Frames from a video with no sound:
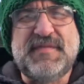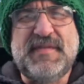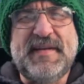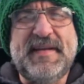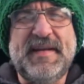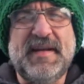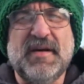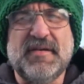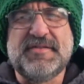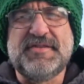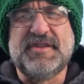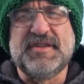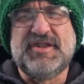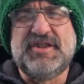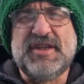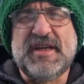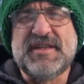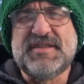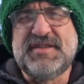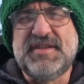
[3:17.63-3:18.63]
video
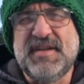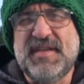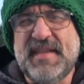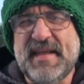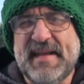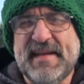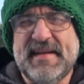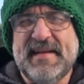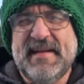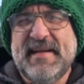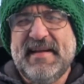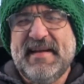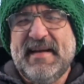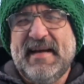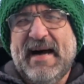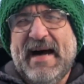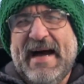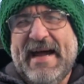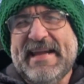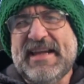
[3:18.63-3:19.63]
suggested that
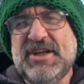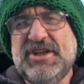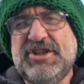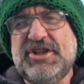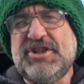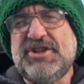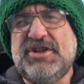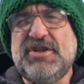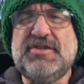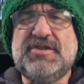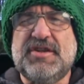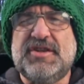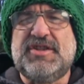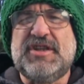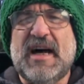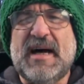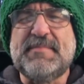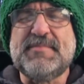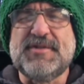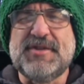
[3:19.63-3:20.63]
I can just use the
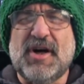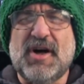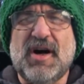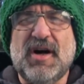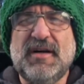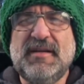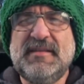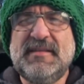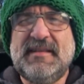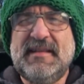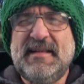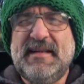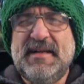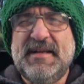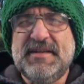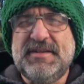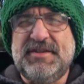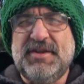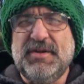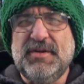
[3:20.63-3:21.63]
chop saw
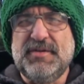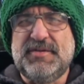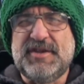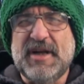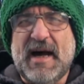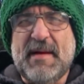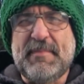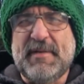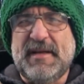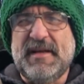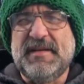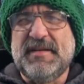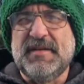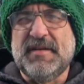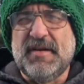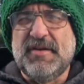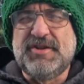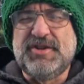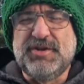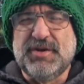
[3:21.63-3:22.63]
to chop it into
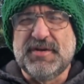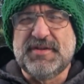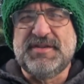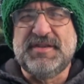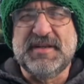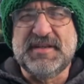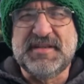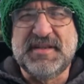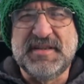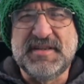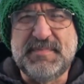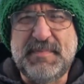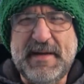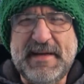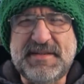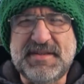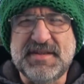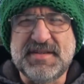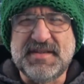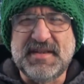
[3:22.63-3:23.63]
those short 6-inch
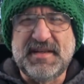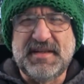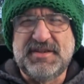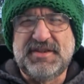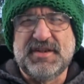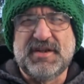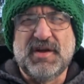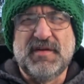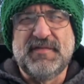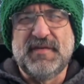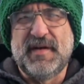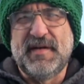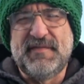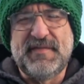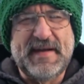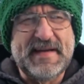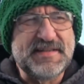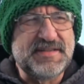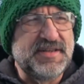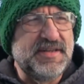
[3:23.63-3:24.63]
pieces and it should go very
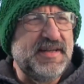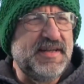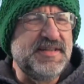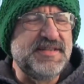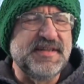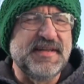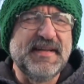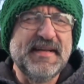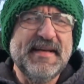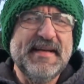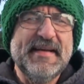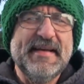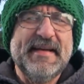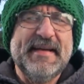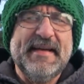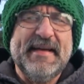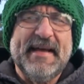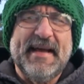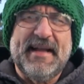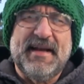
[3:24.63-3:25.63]
fast and easy.
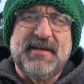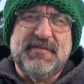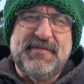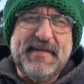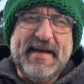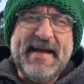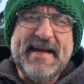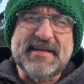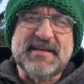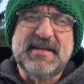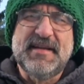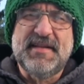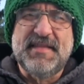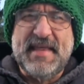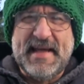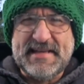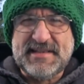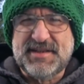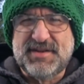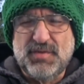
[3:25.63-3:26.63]
And in fact,
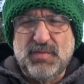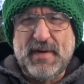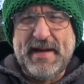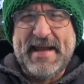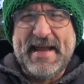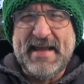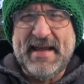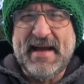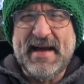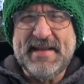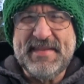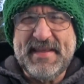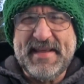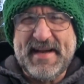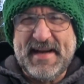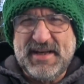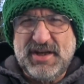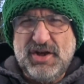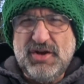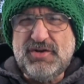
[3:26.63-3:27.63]
that's the way that
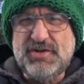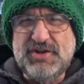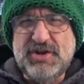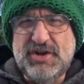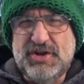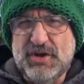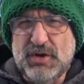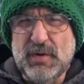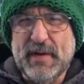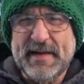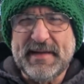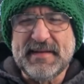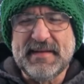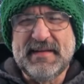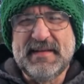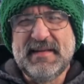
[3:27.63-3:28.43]
I used to do it.